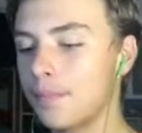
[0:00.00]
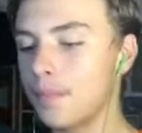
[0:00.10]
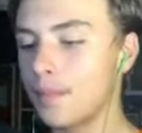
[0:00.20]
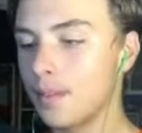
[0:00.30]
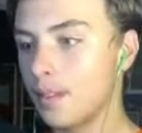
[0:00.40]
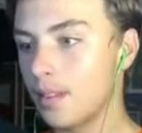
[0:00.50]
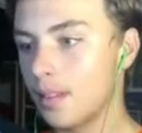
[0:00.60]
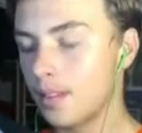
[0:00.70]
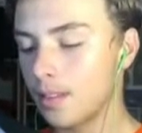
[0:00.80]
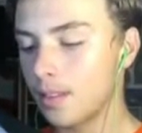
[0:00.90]

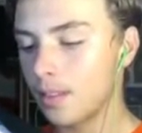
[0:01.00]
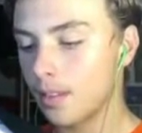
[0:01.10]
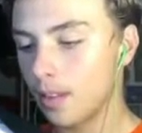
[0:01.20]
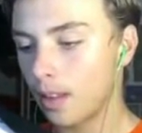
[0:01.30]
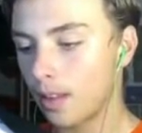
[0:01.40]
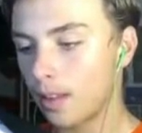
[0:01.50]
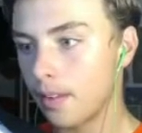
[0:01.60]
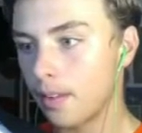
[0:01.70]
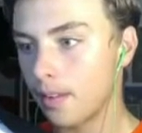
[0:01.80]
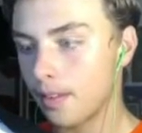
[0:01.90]

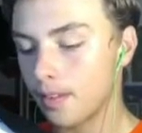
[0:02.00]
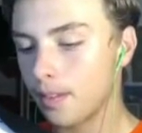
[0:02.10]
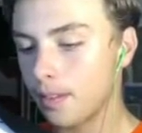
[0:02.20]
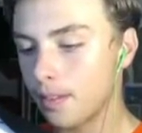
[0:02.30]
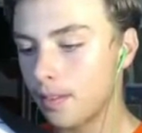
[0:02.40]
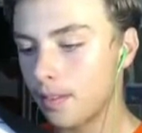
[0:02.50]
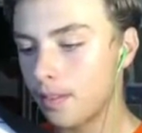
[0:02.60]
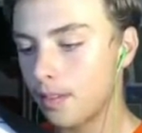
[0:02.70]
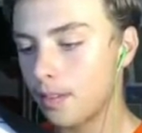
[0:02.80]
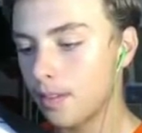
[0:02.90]

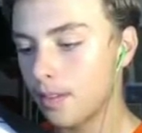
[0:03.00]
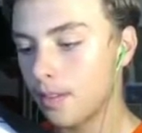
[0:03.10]
(silence)